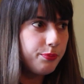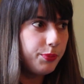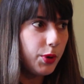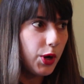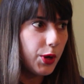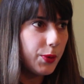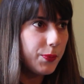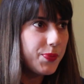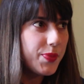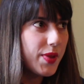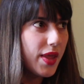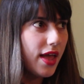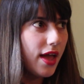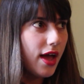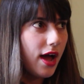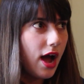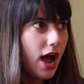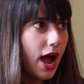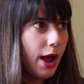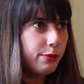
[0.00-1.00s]
but
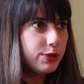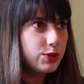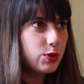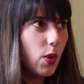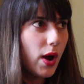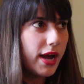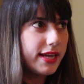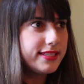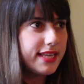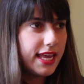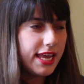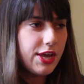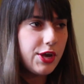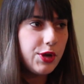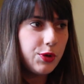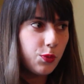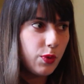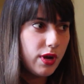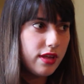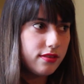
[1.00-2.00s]
I was quite
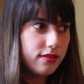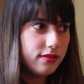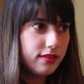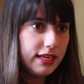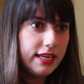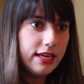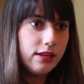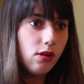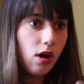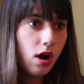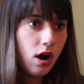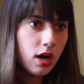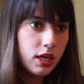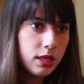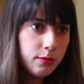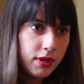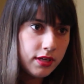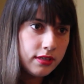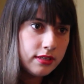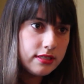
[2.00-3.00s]
taken with the legal
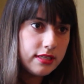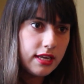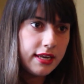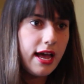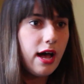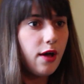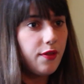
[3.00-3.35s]
arguments and